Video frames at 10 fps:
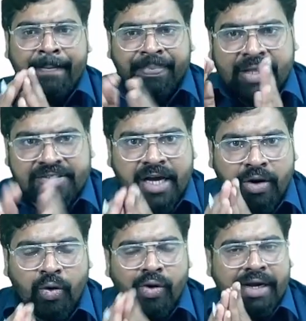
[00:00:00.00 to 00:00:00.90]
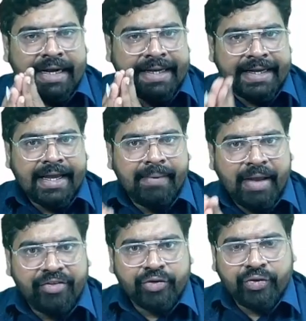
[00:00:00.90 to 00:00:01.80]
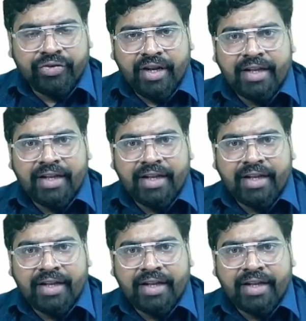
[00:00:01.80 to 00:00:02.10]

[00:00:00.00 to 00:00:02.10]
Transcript: these are all clinical based question.